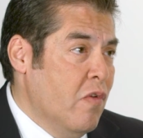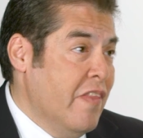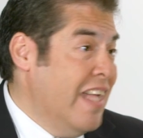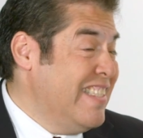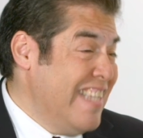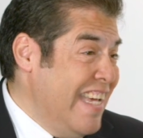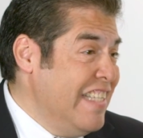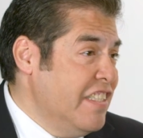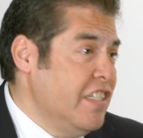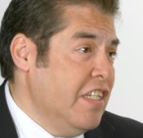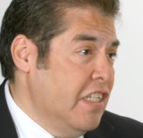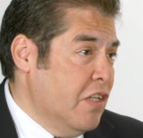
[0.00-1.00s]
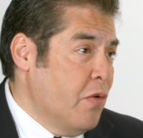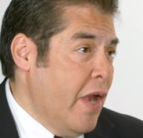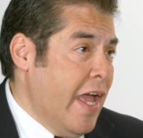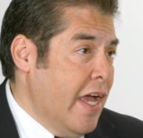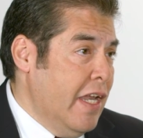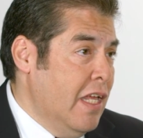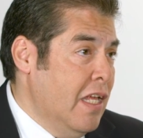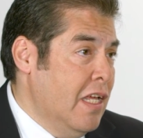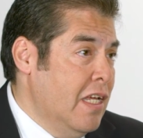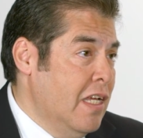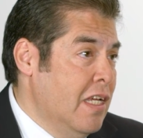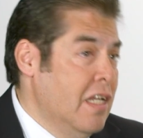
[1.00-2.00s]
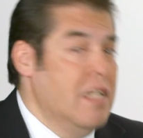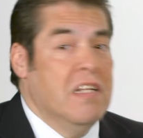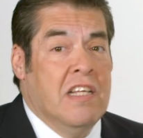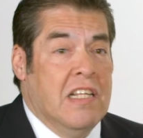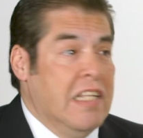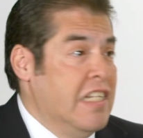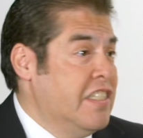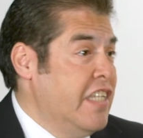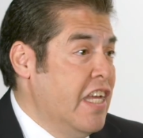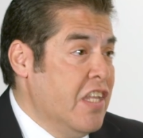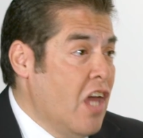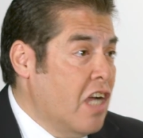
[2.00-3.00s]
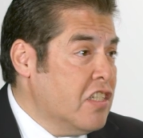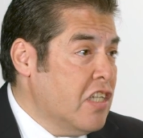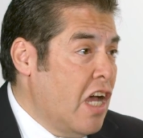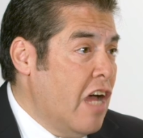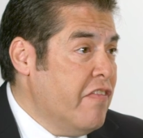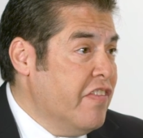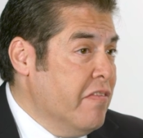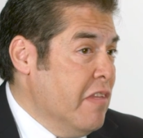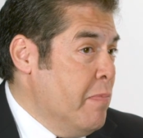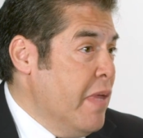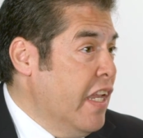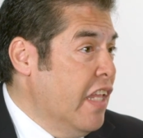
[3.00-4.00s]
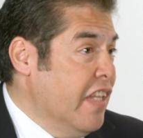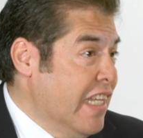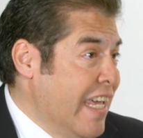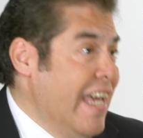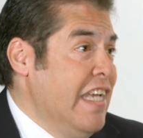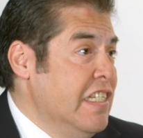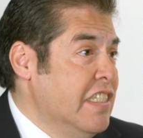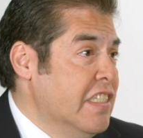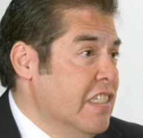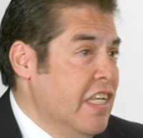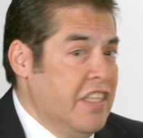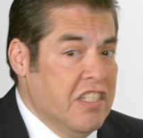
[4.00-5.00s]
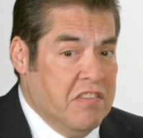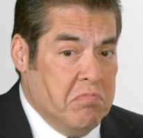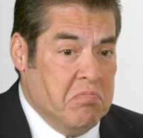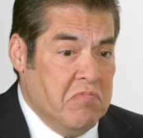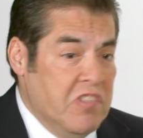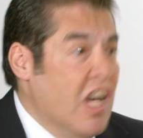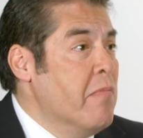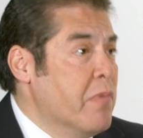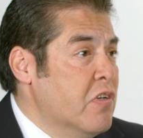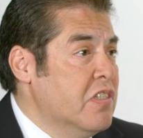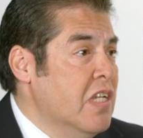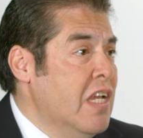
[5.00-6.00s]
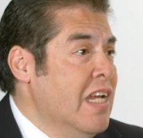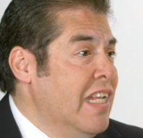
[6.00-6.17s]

That's 18 grand. Let's say it knocks off, depending on the case and the numbers,